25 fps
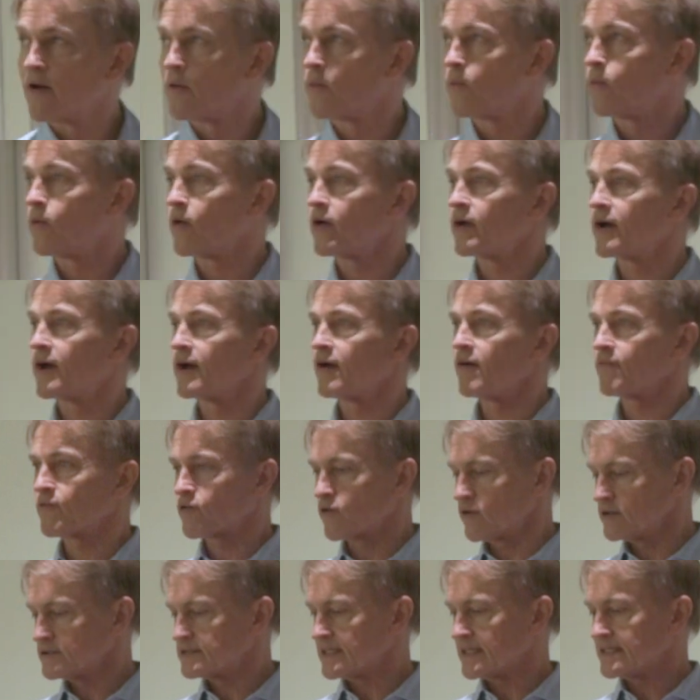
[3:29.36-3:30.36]
What, of
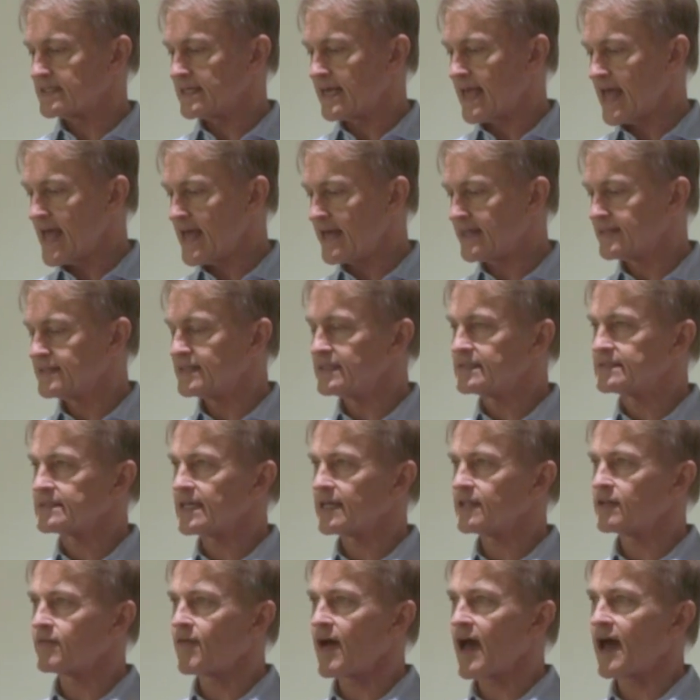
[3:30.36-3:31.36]
course, at the end,
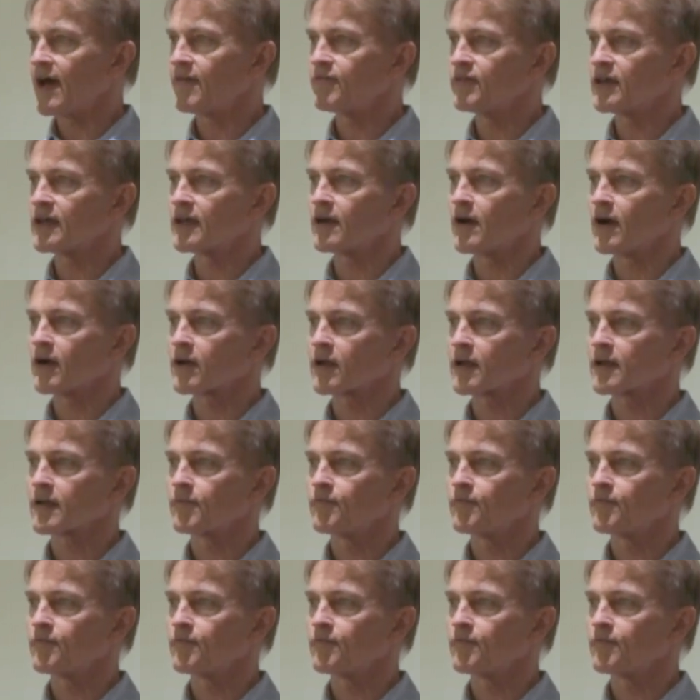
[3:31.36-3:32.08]
instead of having a